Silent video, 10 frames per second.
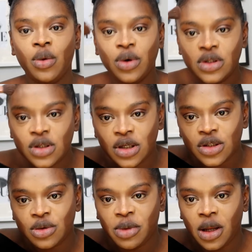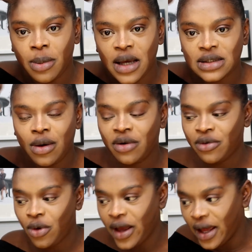he wants us to minimize our
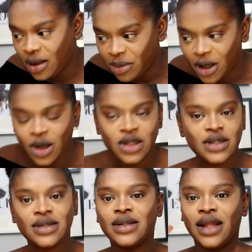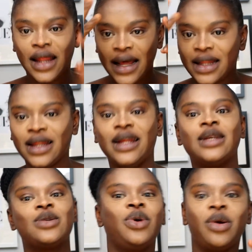forehead because the lightning
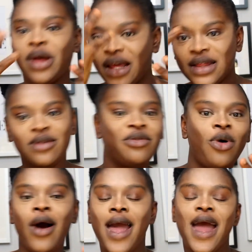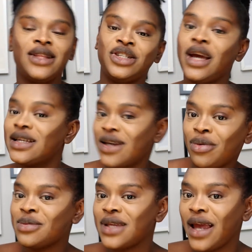is gonna hit the forehead. You guys know
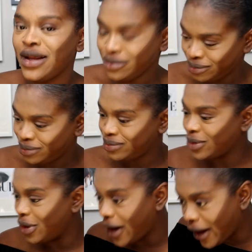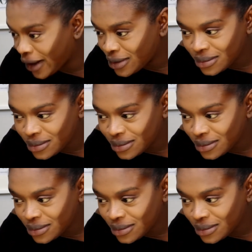what I'm saying? Okay.